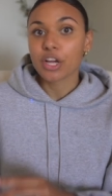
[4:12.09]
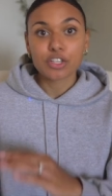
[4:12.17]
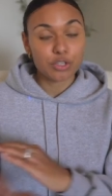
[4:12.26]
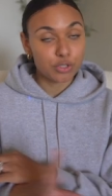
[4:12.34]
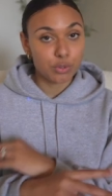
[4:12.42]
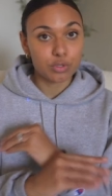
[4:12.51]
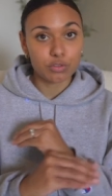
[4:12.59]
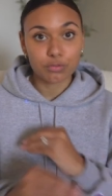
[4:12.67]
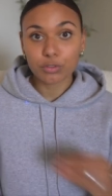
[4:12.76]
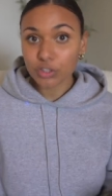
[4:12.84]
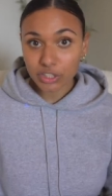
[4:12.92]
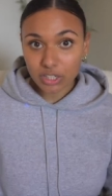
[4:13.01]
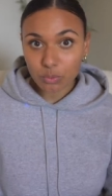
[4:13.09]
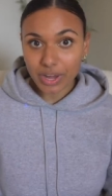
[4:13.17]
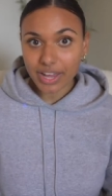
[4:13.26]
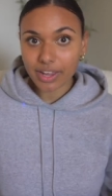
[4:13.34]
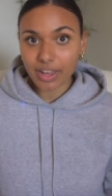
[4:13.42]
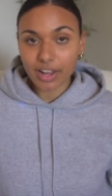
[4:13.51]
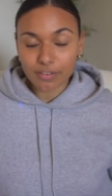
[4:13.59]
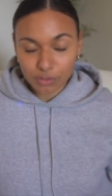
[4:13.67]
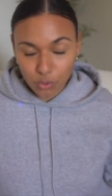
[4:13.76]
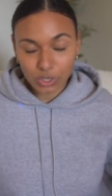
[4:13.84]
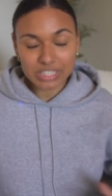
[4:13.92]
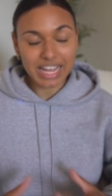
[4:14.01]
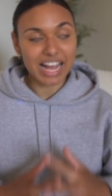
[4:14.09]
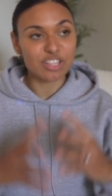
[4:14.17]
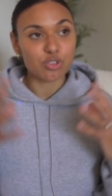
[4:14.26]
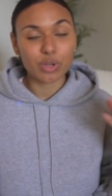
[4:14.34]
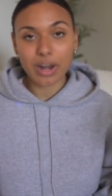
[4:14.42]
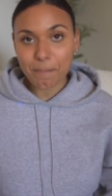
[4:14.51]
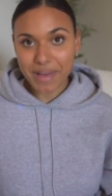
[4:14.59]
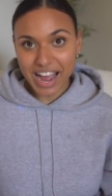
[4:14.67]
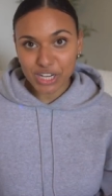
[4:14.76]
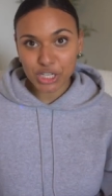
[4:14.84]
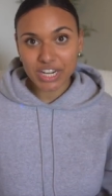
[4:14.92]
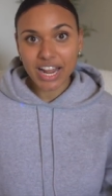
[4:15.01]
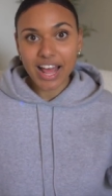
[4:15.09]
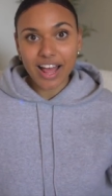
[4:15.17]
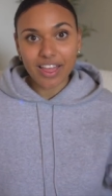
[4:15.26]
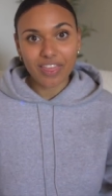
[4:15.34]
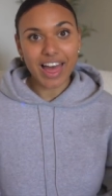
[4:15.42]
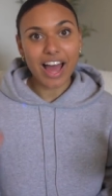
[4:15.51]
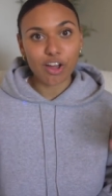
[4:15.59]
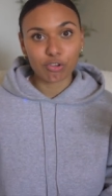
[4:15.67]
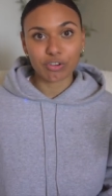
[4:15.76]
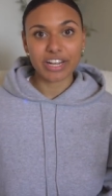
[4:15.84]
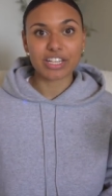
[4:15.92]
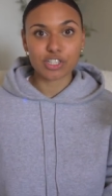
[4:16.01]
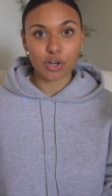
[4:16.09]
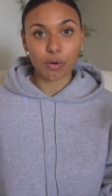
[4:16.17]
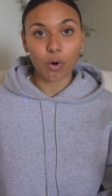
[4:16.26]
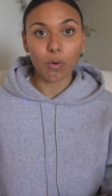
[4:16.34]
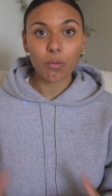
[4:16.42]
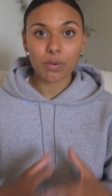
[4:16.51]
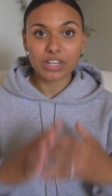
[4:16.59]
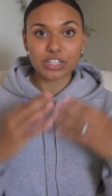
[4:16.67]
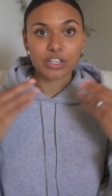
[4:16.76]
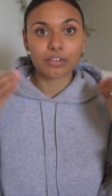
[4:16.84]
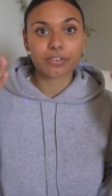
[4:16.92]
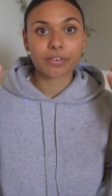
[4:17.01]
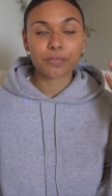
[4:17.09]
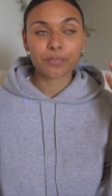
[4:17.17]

So she was fully awake, and of course, as you can imagine, that raised a whole bunch of